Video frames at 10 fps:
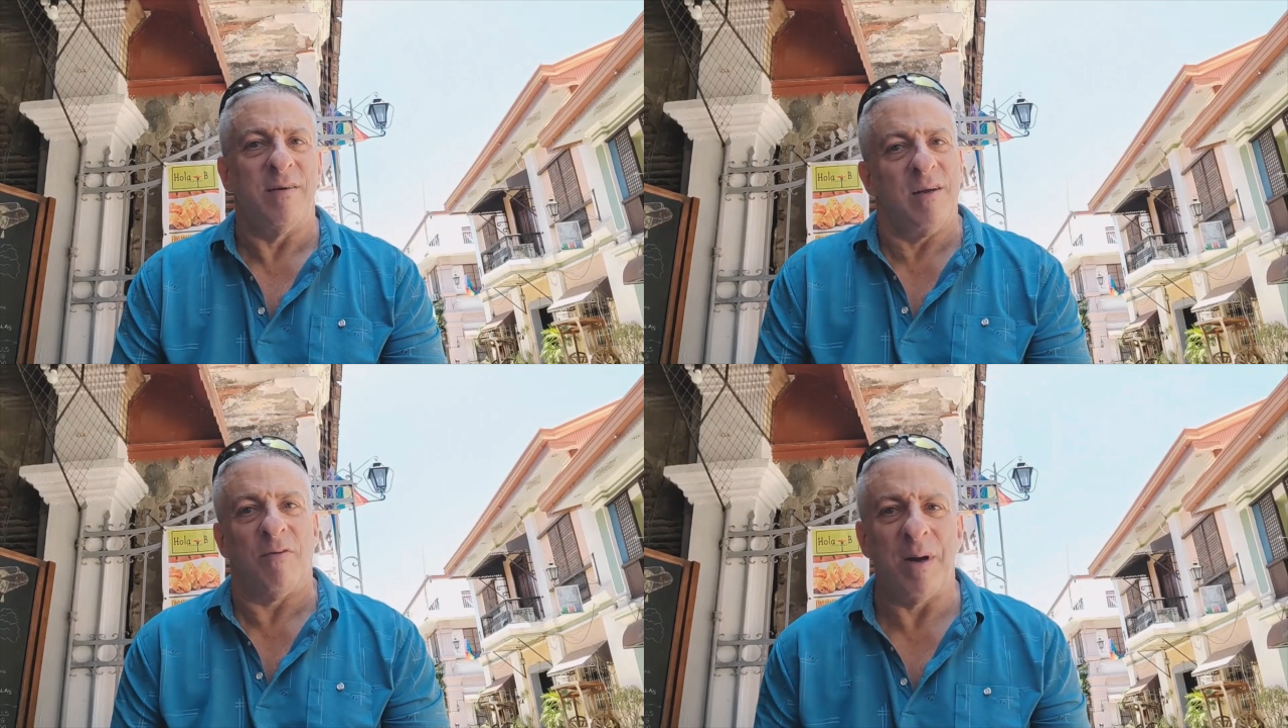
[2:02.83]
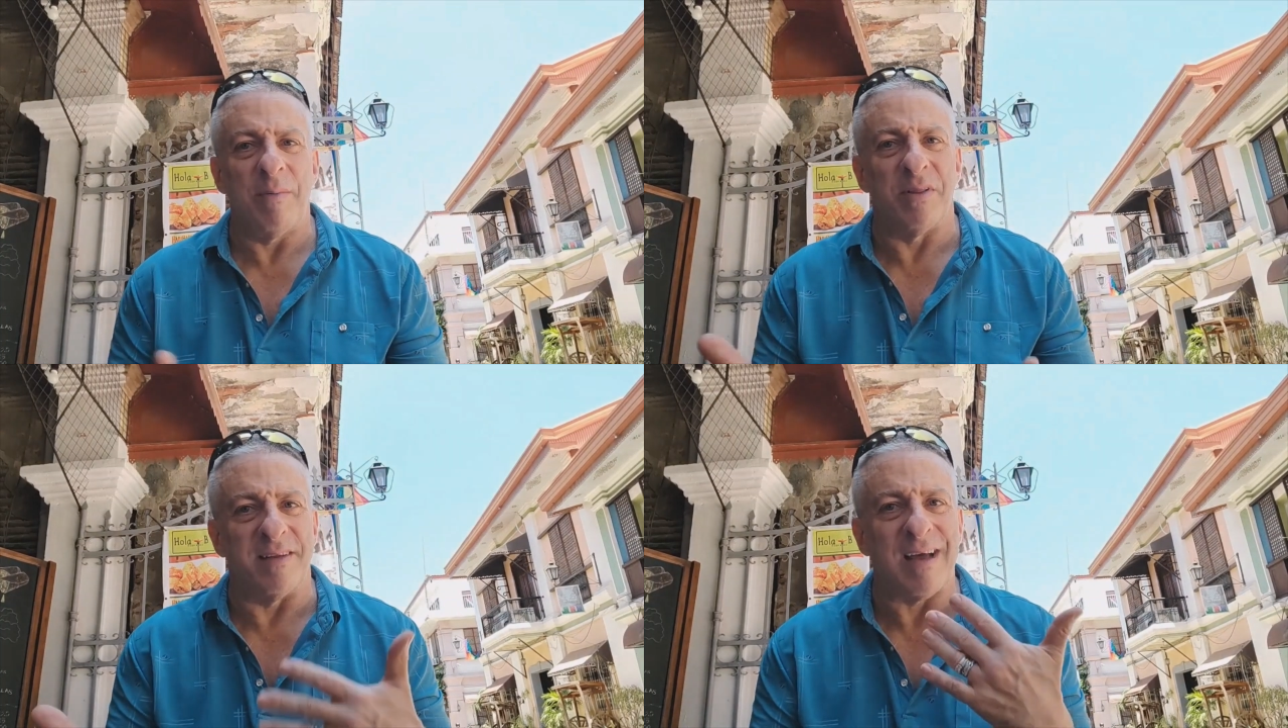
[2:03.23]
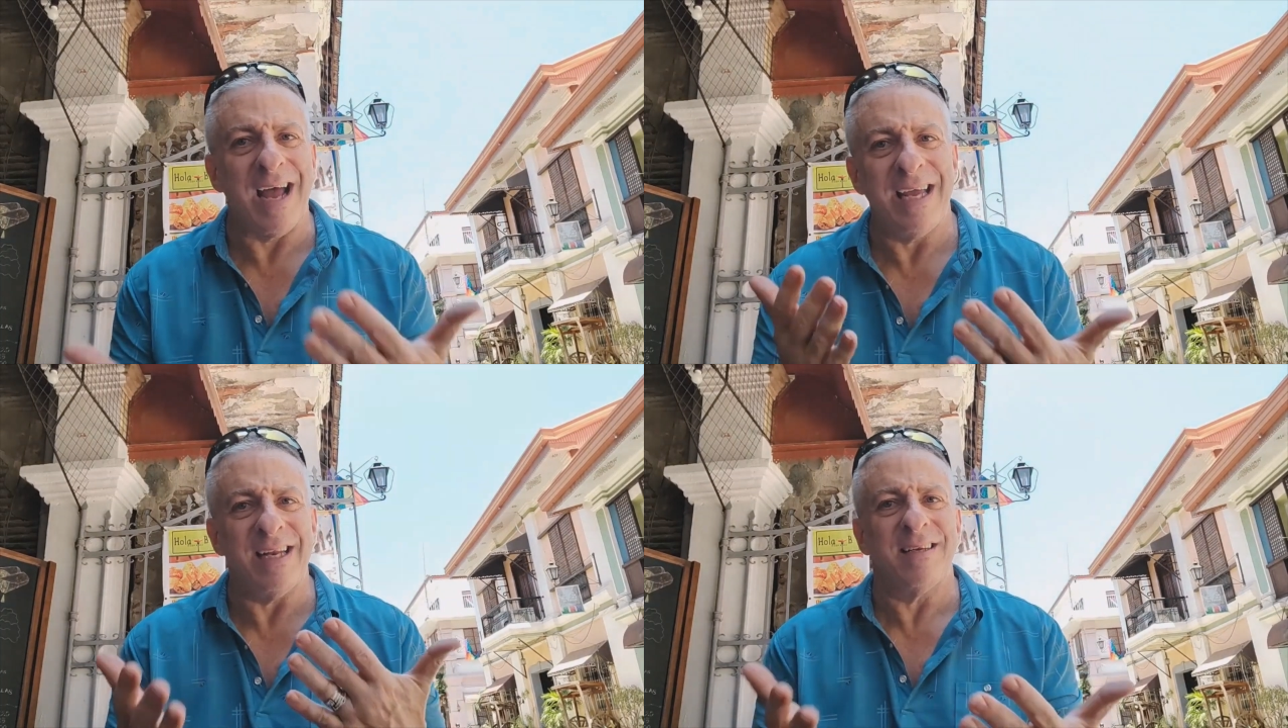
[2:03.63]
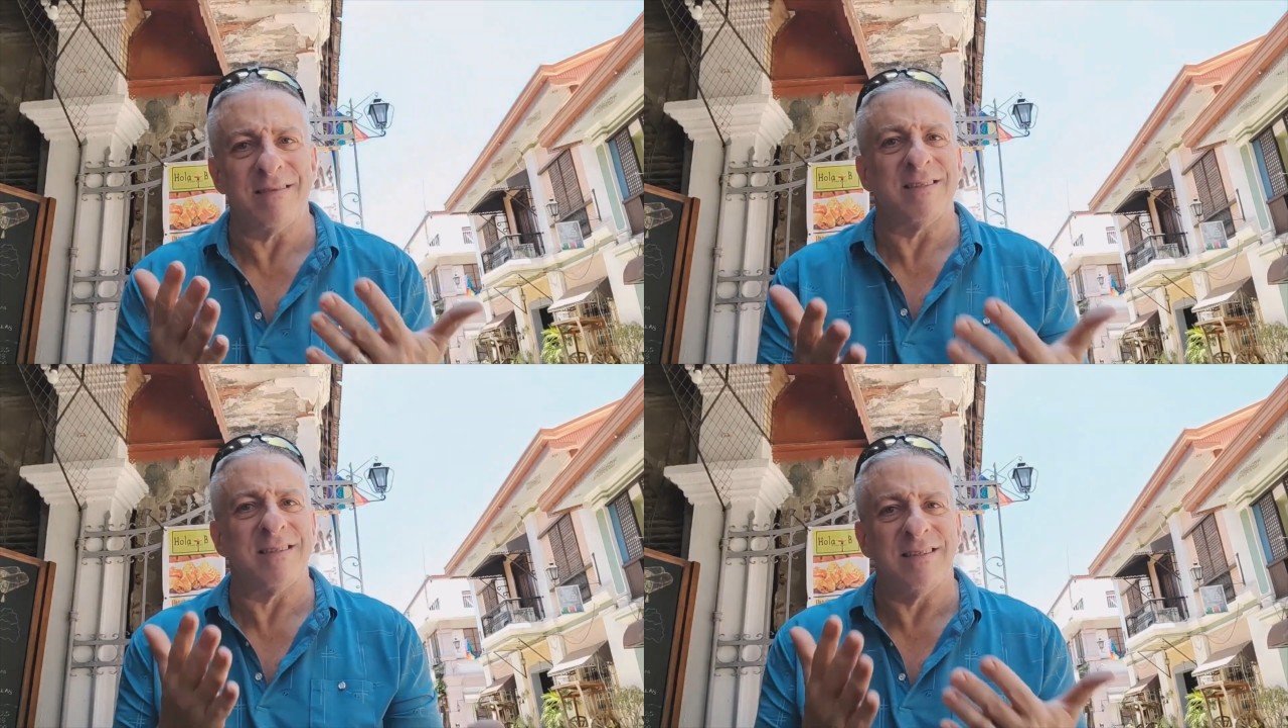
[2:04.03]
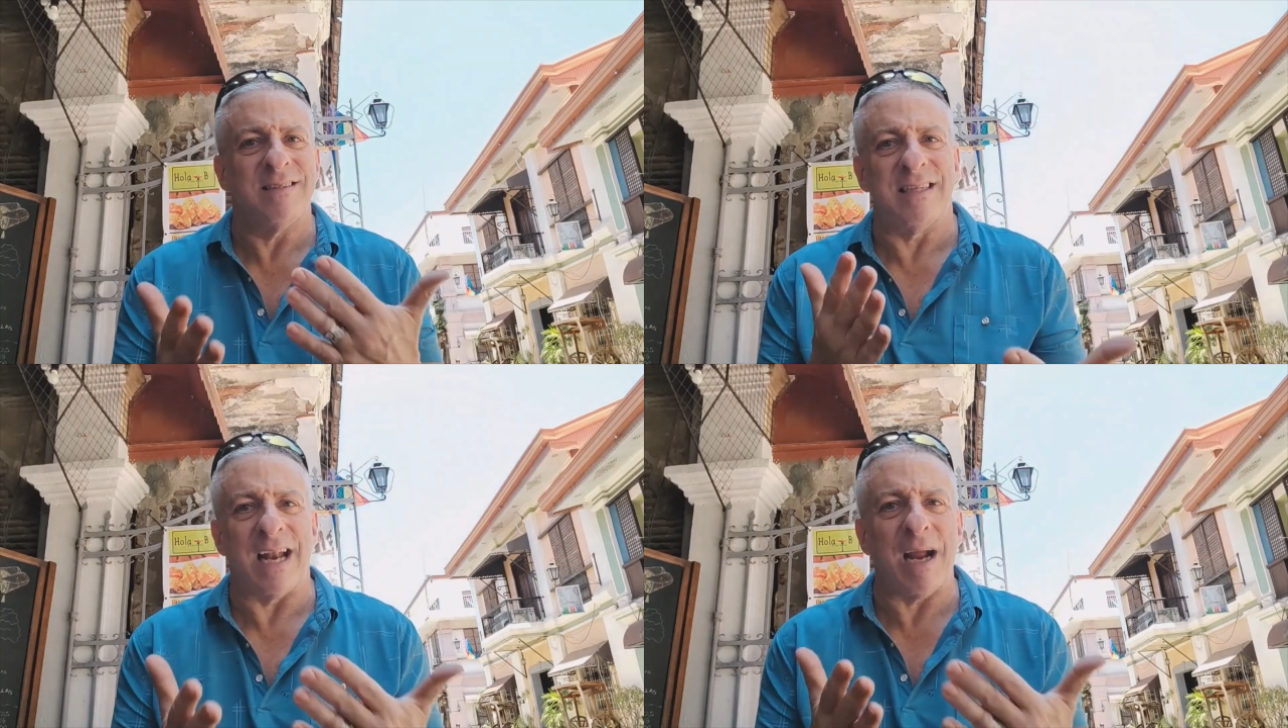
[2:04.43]
Remember, the diet
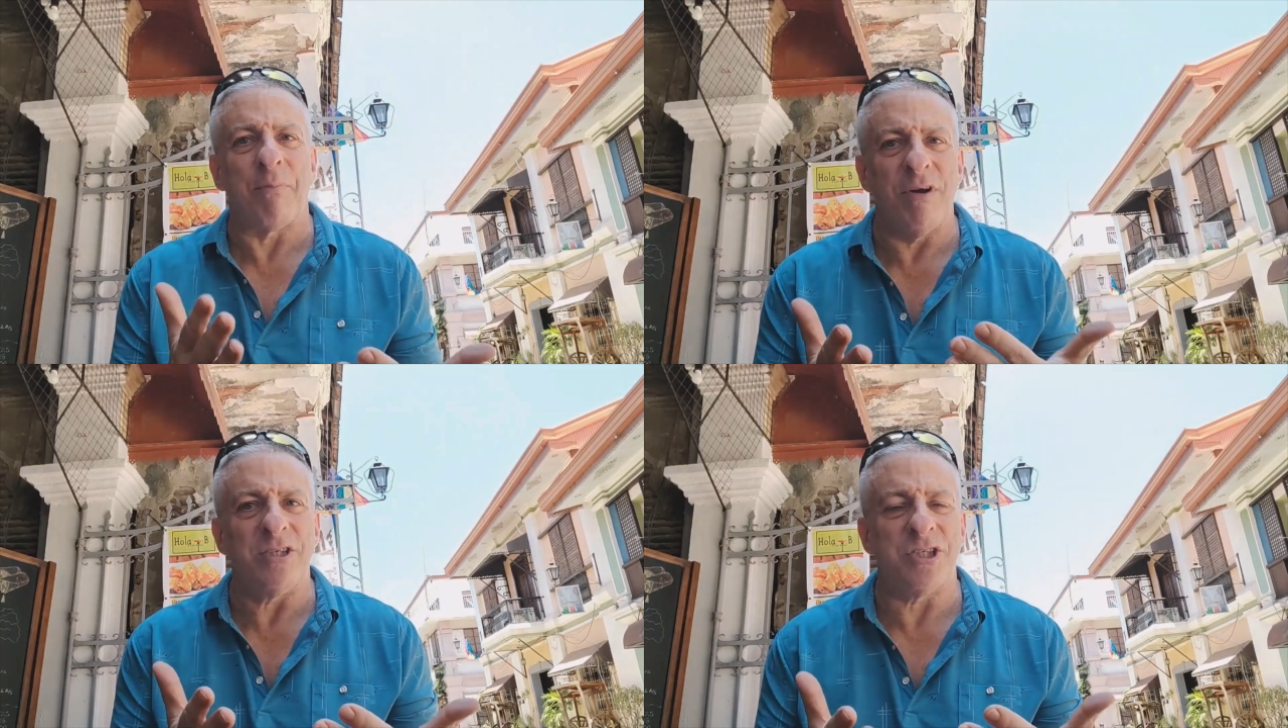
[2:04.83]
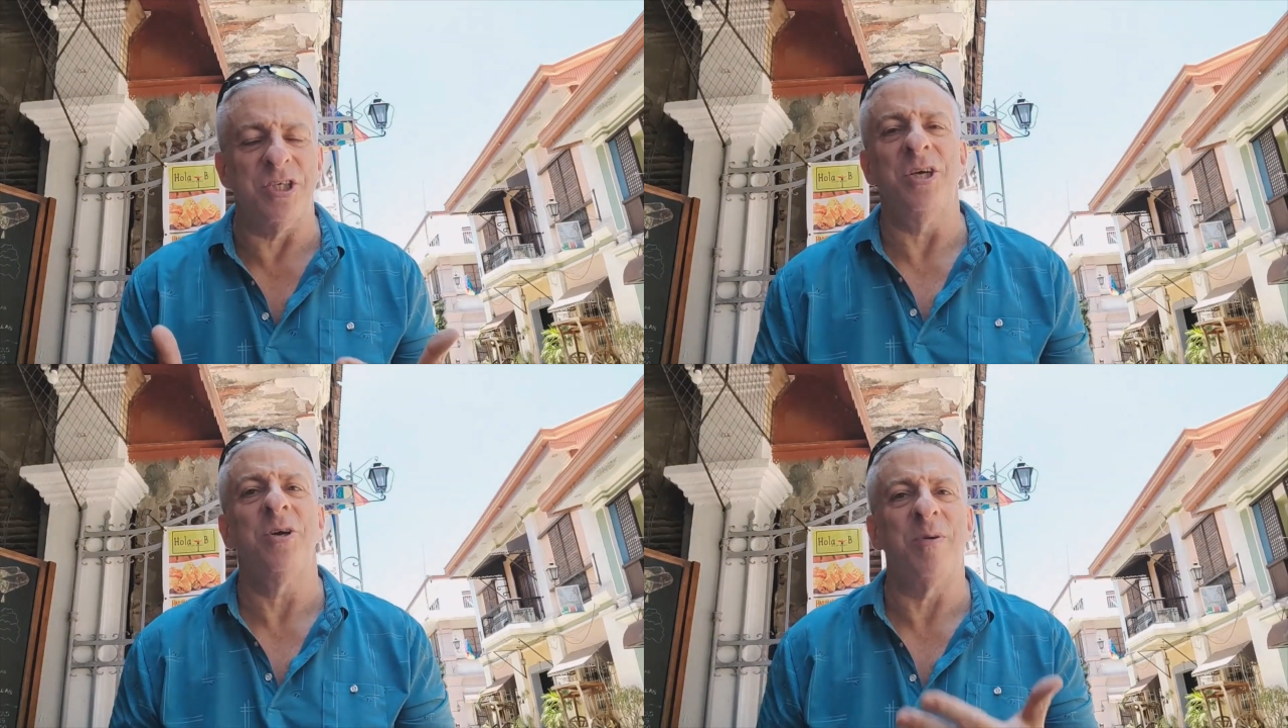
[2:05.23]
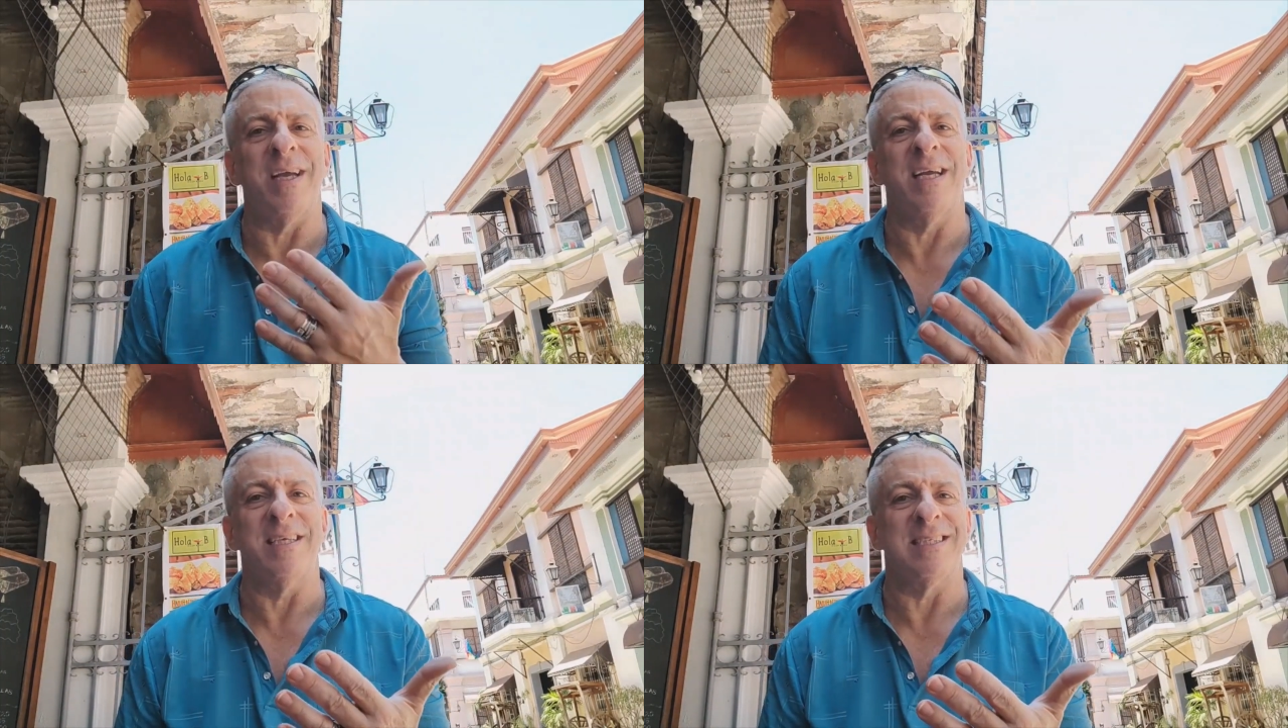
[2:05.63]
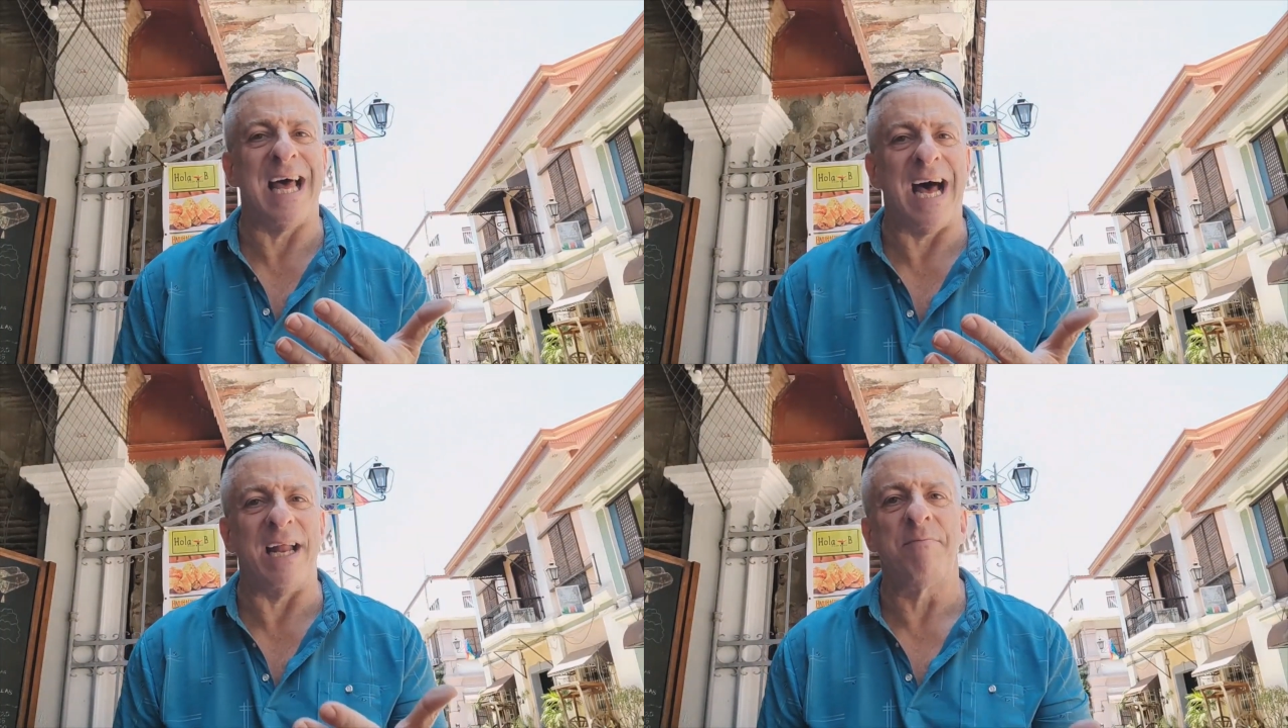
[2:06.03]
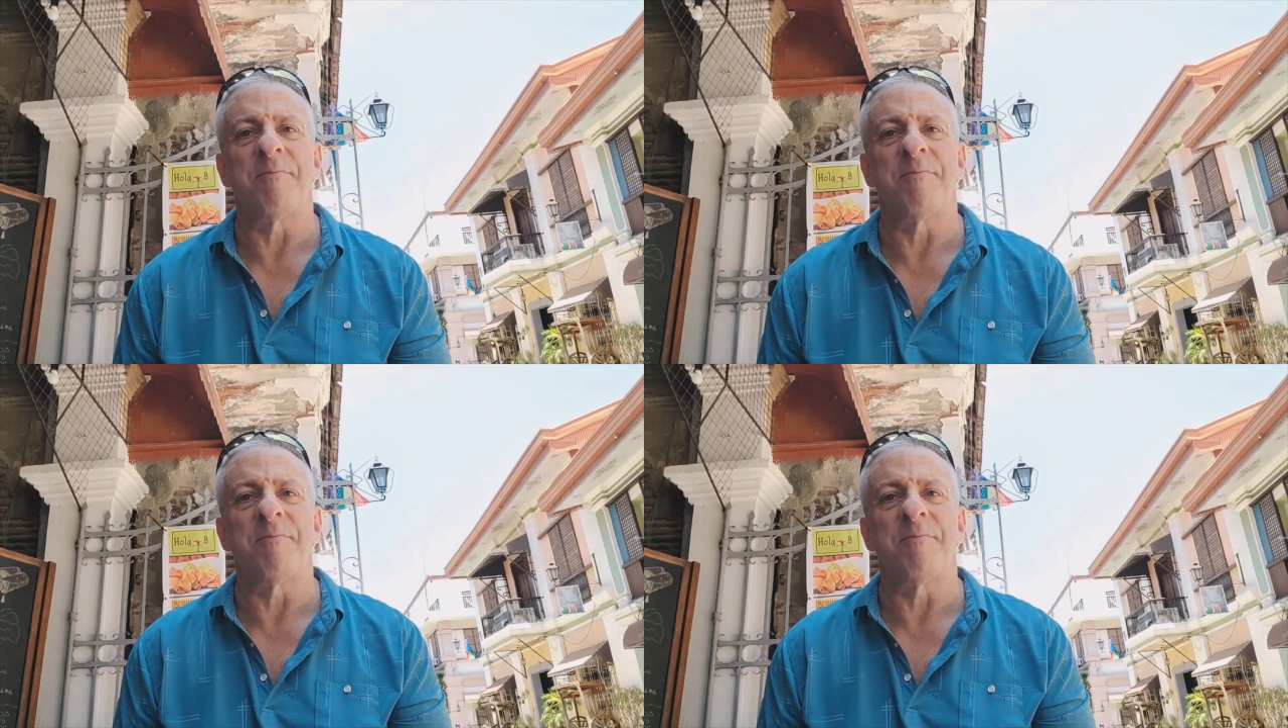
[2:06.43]
that I preach to you is that